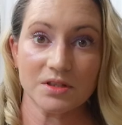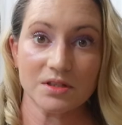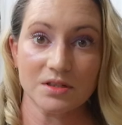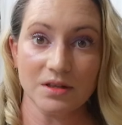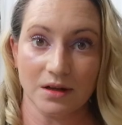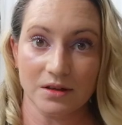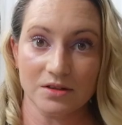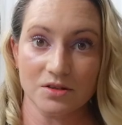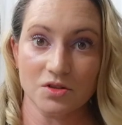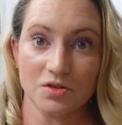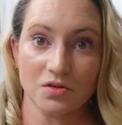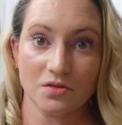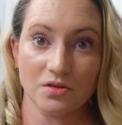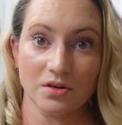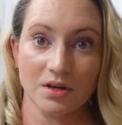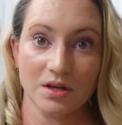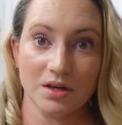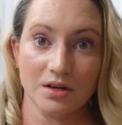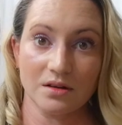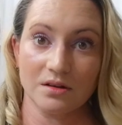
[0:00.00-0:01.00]

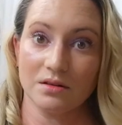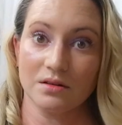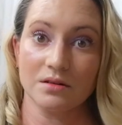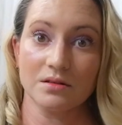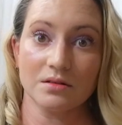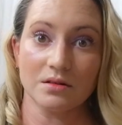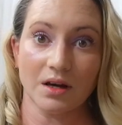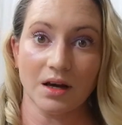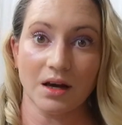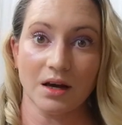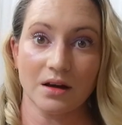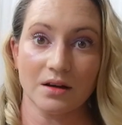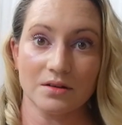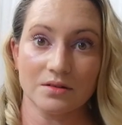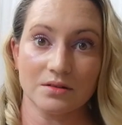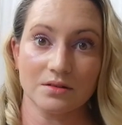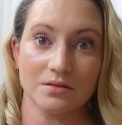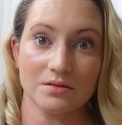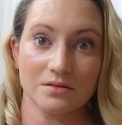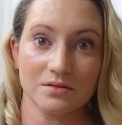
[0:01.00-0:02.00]
sunscreen, uh,
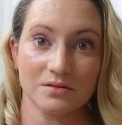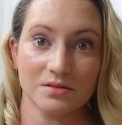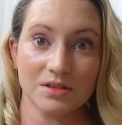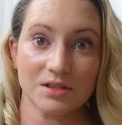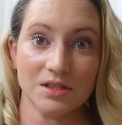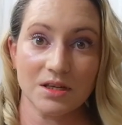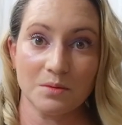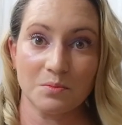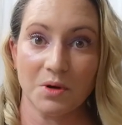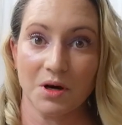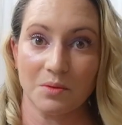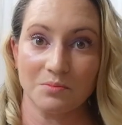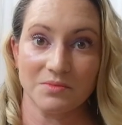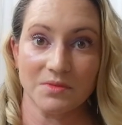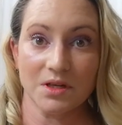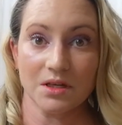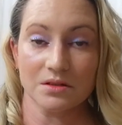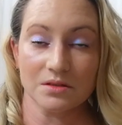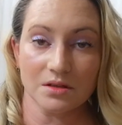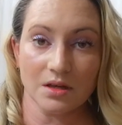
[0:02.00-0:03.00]
sebum,
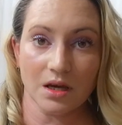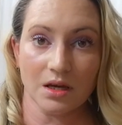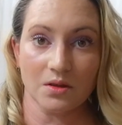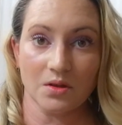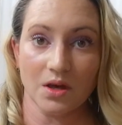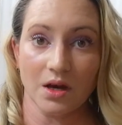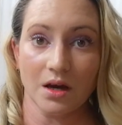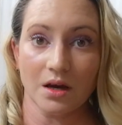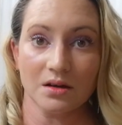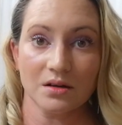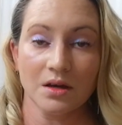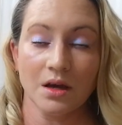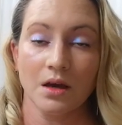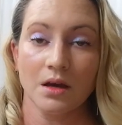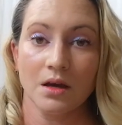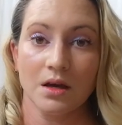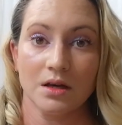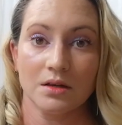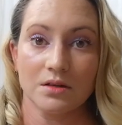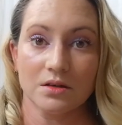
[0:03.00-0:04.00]
things like that.
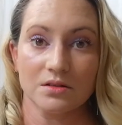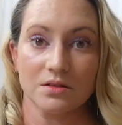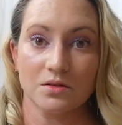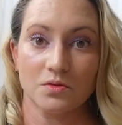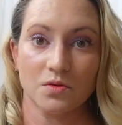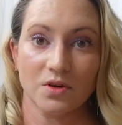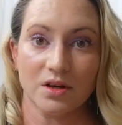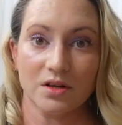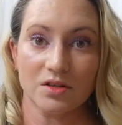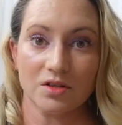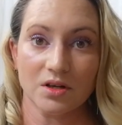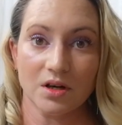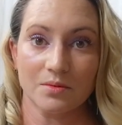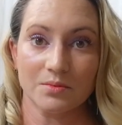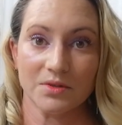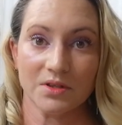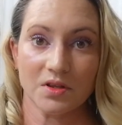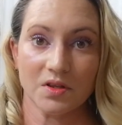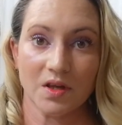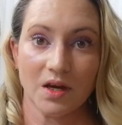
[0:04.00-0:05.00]
Does a great job
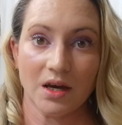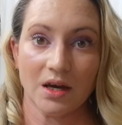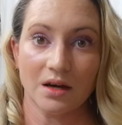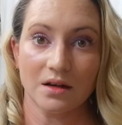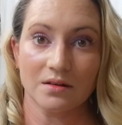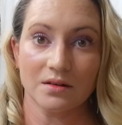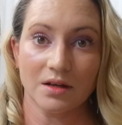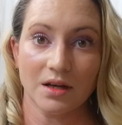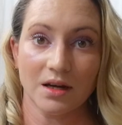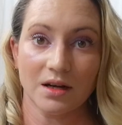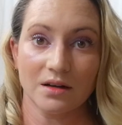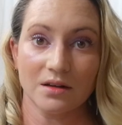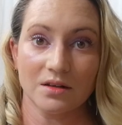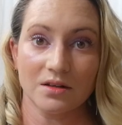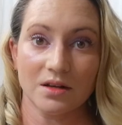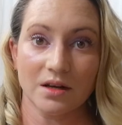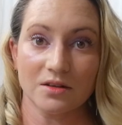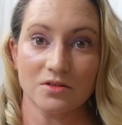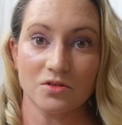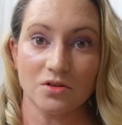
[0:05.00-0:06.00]
with that, and it
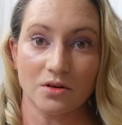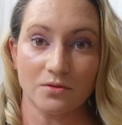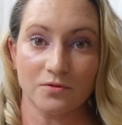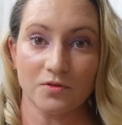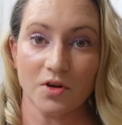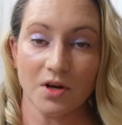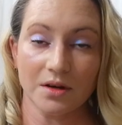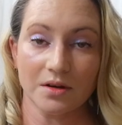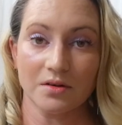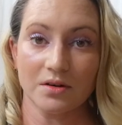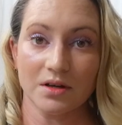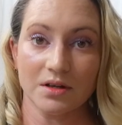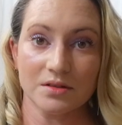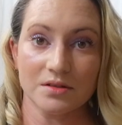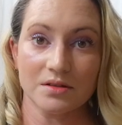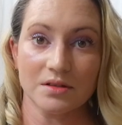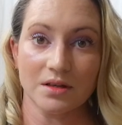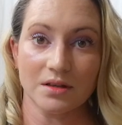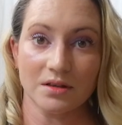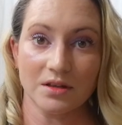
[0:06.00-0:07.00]
has no
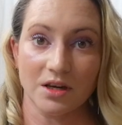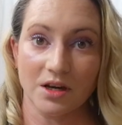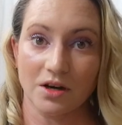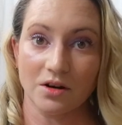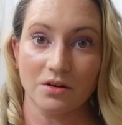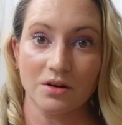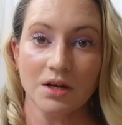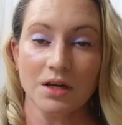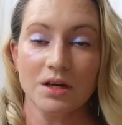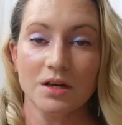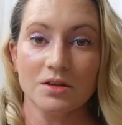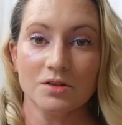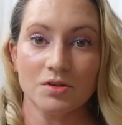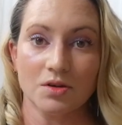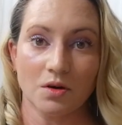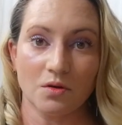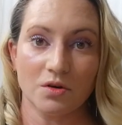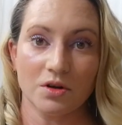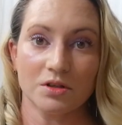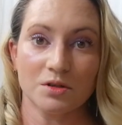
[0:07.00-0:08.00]
fragrance in there.
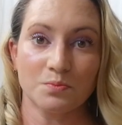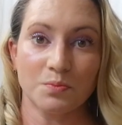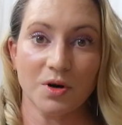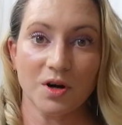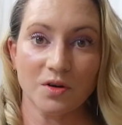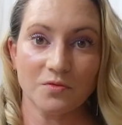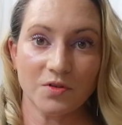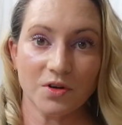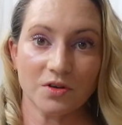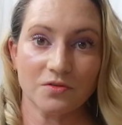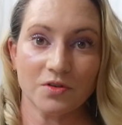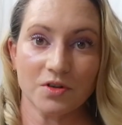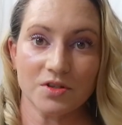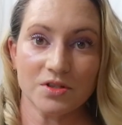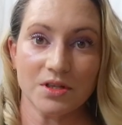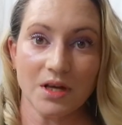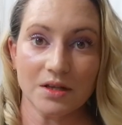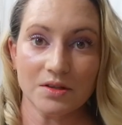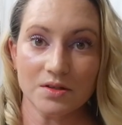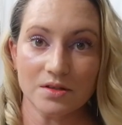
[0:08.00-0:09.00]
So it's perfect for
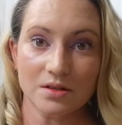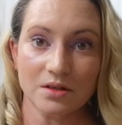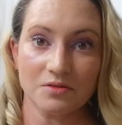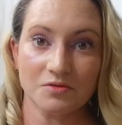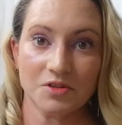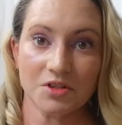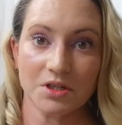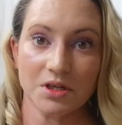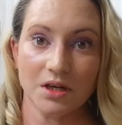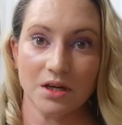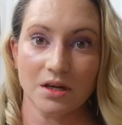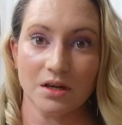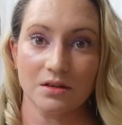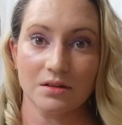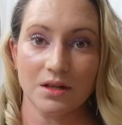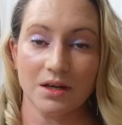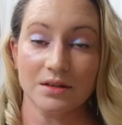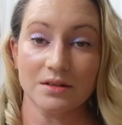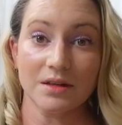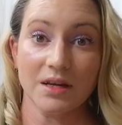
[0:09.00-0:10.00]
sensitive skin
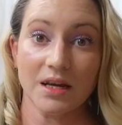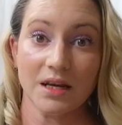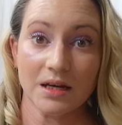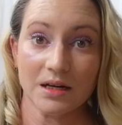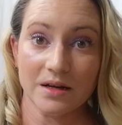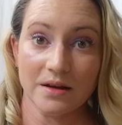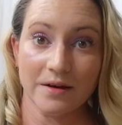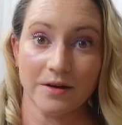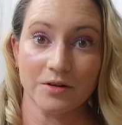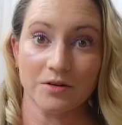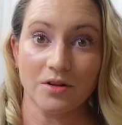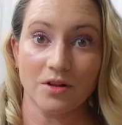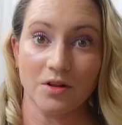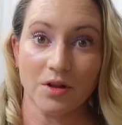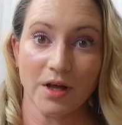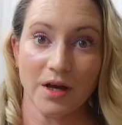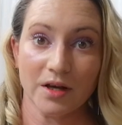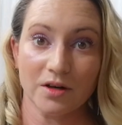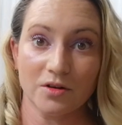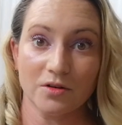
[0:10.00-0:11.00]
that can't handle a
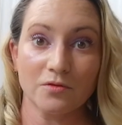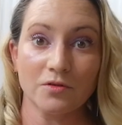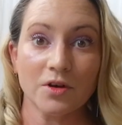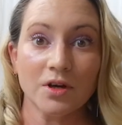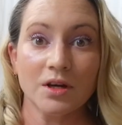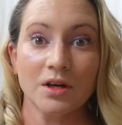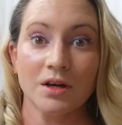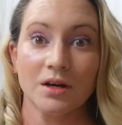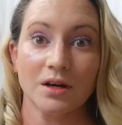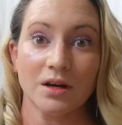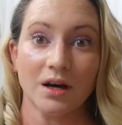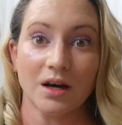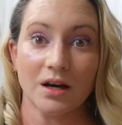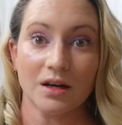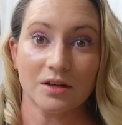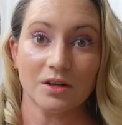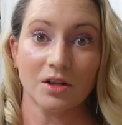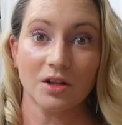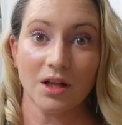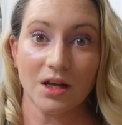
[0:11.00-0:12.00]
lot of uh,
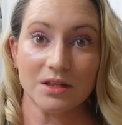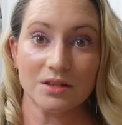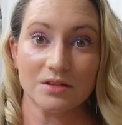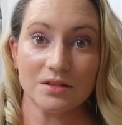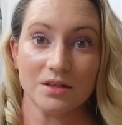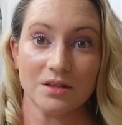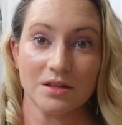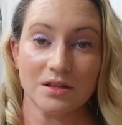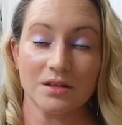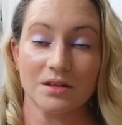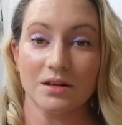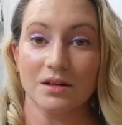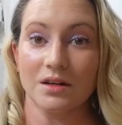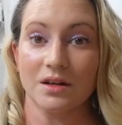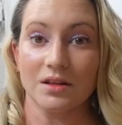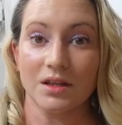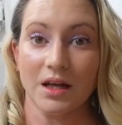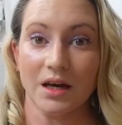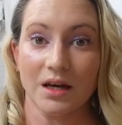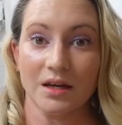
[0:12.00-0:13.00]
cleansing and a
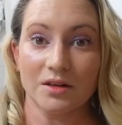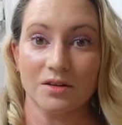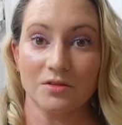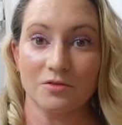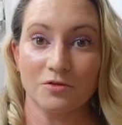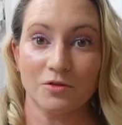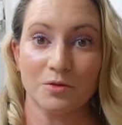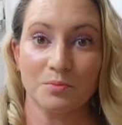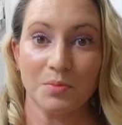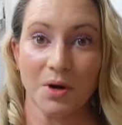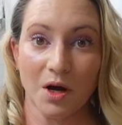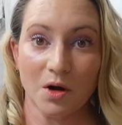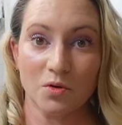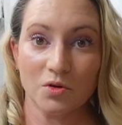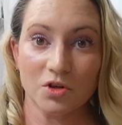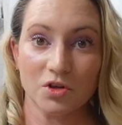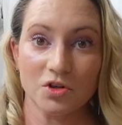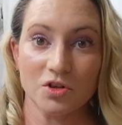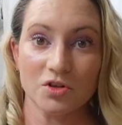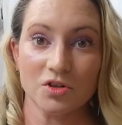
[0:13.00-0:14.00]
lot of
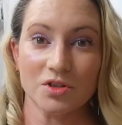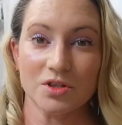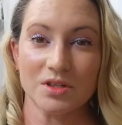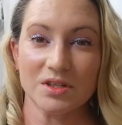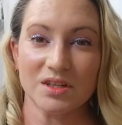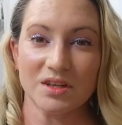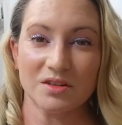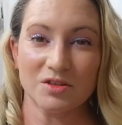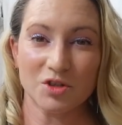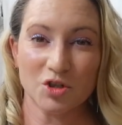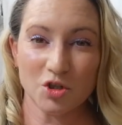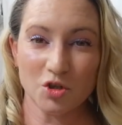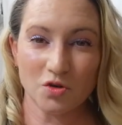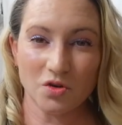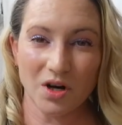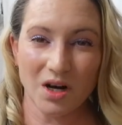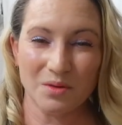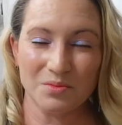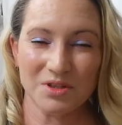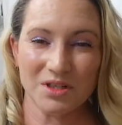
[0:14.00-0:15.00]
powders and
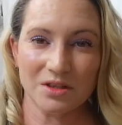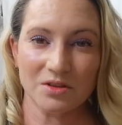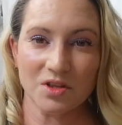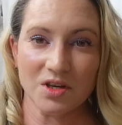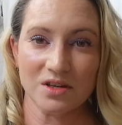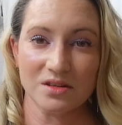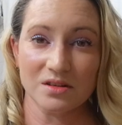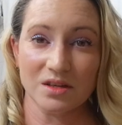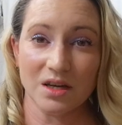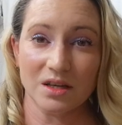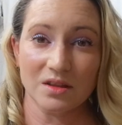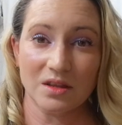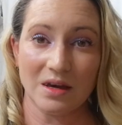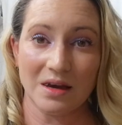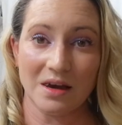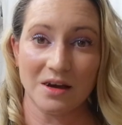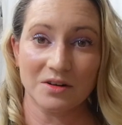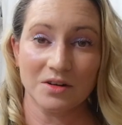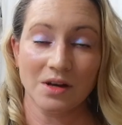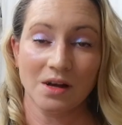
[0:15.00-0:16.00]
scrubs and things like
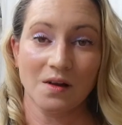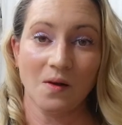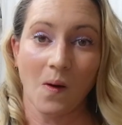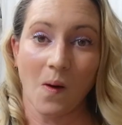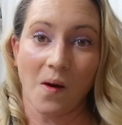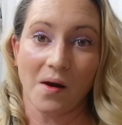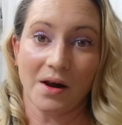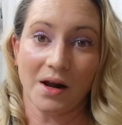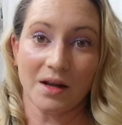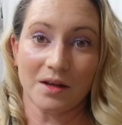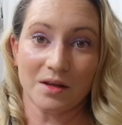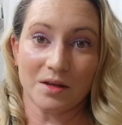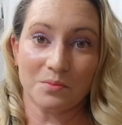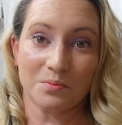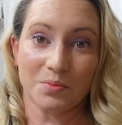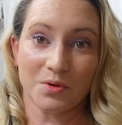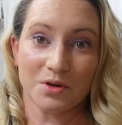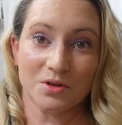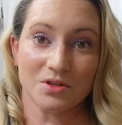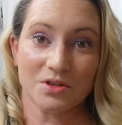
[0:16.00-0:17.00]
that. I
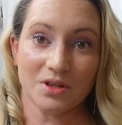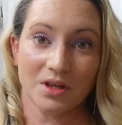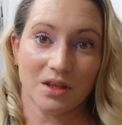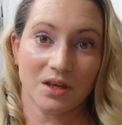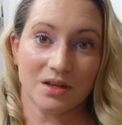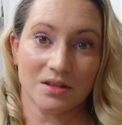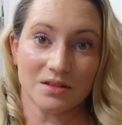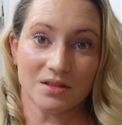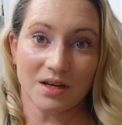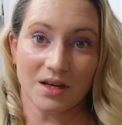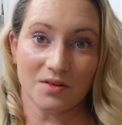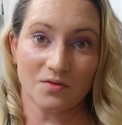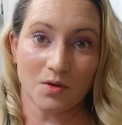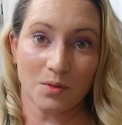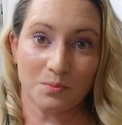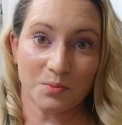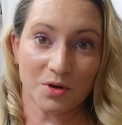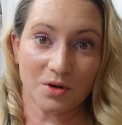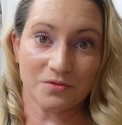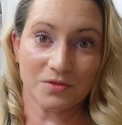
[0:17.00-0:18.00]
personally think it's kind of a
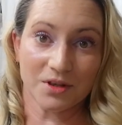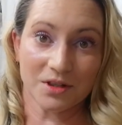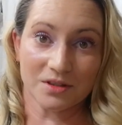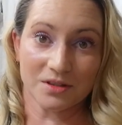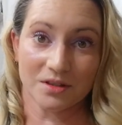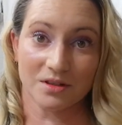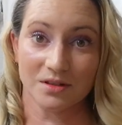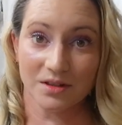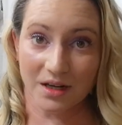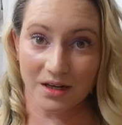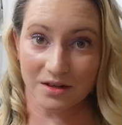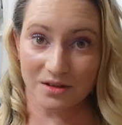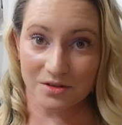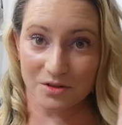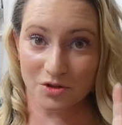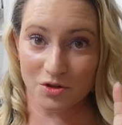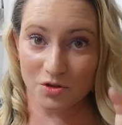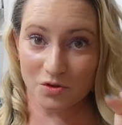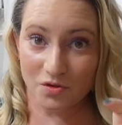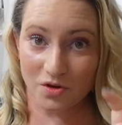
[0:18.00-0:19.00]
perfect kind of
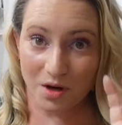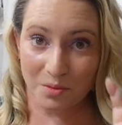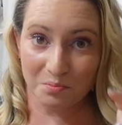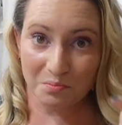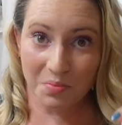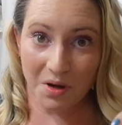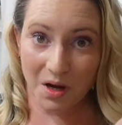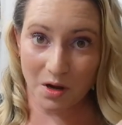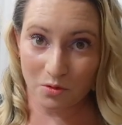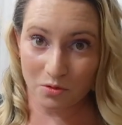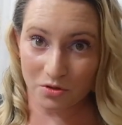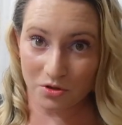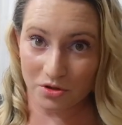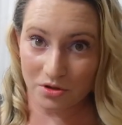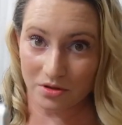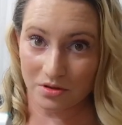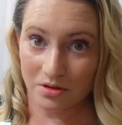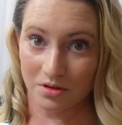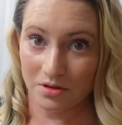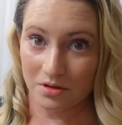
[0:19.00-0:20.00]
scrub
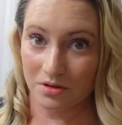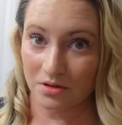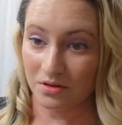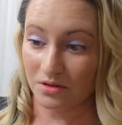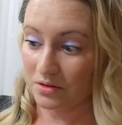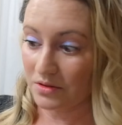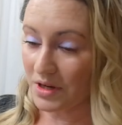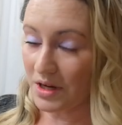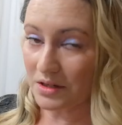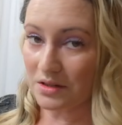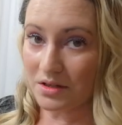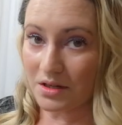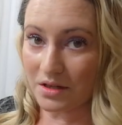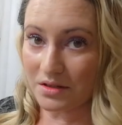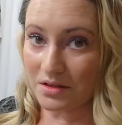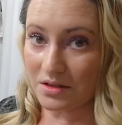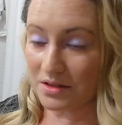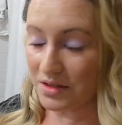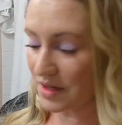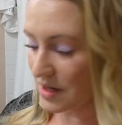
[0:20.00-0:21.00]
powder that doesn't